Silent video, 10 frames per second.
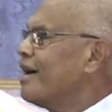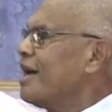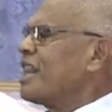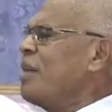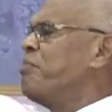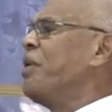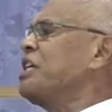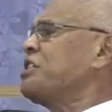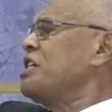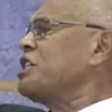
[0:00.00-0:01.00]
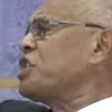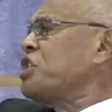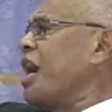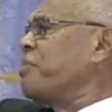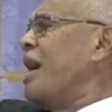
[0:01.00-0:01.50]
The business is
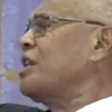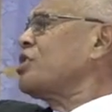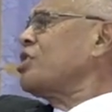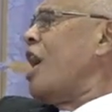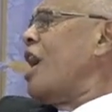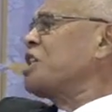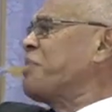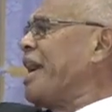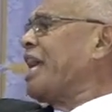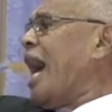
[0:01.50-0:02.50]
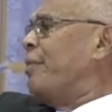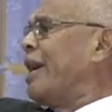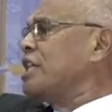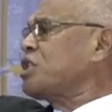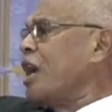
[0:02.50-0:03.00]
not my source. My
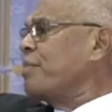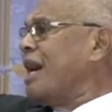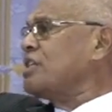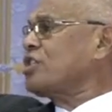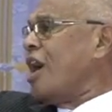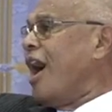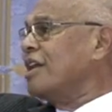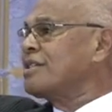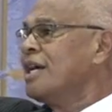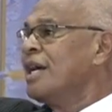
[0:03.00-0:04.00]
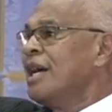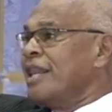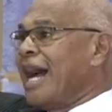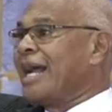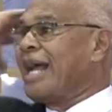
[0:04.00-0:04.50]
company is not my source.
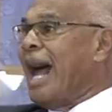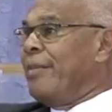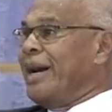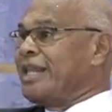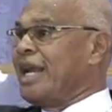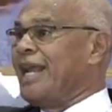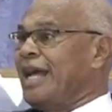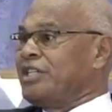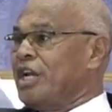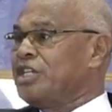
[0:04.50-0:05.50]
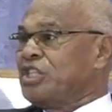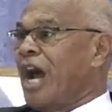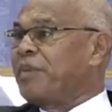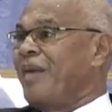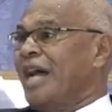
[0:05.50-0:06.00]
The government, the nation is
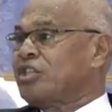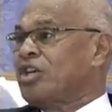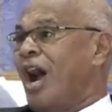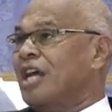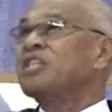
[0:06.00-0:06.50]
not my source.